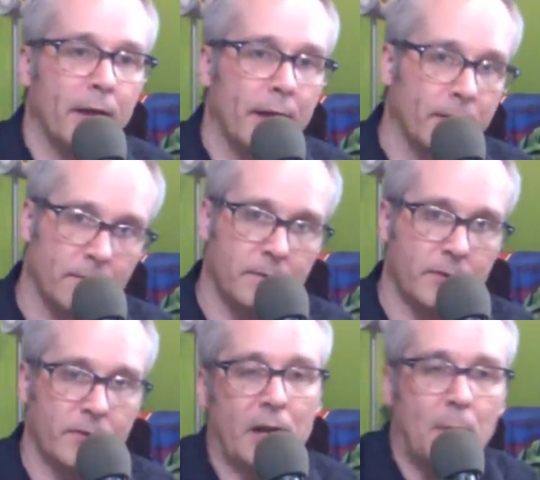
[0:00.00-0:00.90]
and
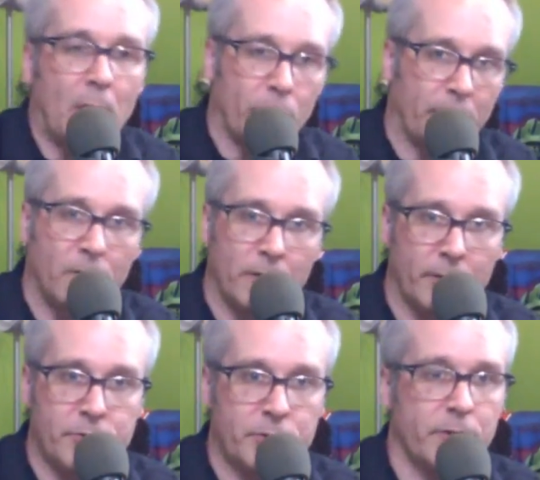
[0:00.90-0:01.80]
it's not about real
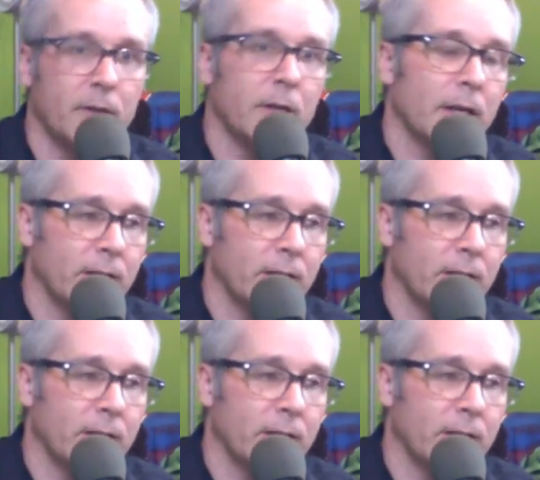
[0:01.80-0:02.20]
literature.